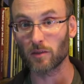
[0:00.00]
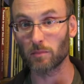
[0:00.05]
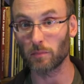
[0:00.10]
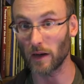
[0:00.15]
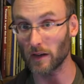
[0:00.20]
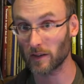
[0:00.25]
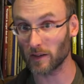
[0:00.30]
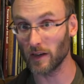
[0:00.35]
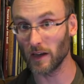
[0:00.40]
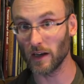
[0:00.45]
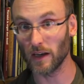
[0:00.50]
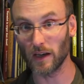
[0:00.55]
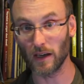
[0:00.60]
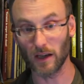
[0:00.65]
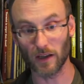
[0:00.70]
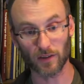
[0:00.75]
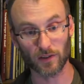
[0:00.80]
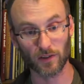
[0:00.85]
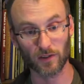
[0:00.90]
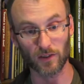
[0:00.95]
but
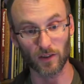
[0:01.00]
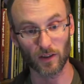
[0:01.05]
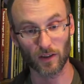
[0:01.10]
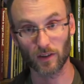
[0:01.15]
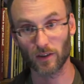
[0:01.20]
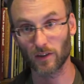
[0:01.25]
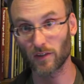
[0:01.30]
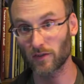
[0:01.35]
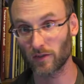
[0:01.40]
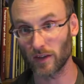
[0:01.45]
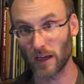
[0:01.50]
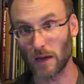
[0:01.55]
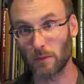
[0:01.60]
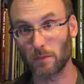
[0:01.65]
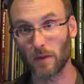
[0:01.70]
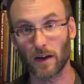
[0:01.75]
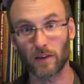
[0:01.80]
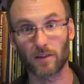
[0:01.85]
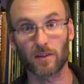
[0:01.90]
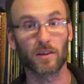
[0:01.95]
is still the
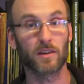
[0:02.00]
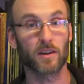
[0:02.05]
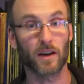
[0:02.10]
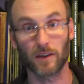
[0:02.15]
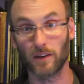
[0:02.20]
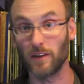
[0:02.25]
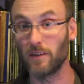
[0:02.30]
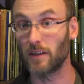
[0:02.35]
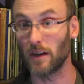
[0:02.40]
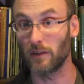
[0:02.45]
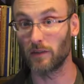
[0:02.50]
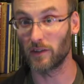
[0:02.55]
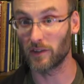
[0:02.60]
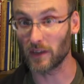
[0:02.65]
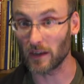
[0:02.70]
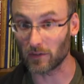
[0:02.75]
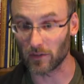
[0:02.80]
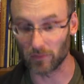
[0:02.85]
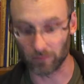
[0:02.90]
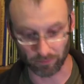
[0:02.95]
same as in 1977.